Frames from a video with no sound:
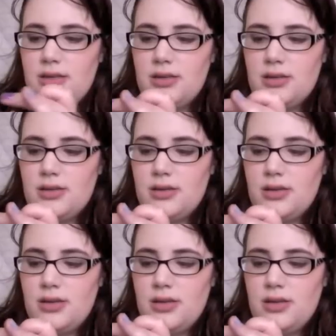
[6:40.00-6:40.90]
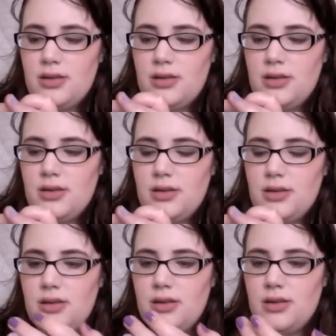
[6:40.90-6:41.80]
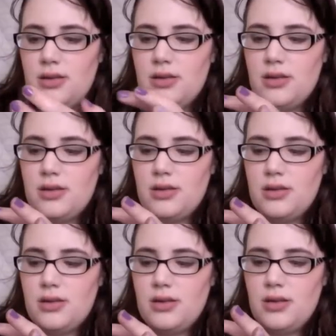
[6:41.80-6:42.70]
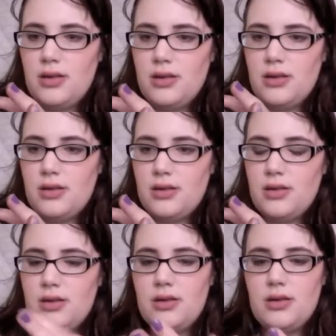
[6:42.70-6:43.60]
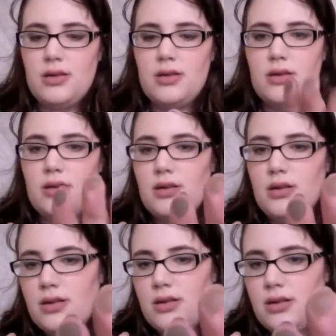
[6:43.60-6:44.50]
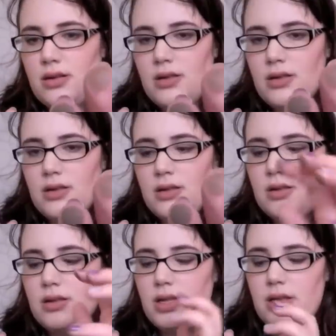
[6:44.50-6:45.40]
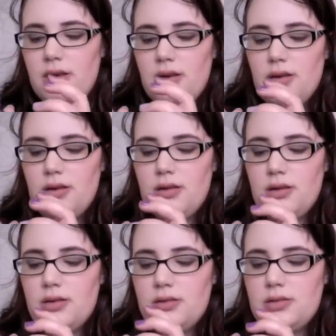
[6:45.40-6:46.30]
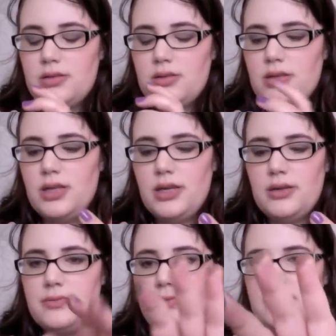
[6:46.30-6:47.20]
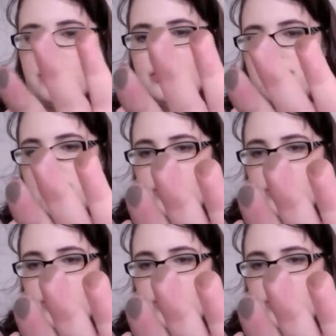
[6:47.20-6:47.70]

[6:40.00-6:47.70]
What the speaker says: Nothing is said.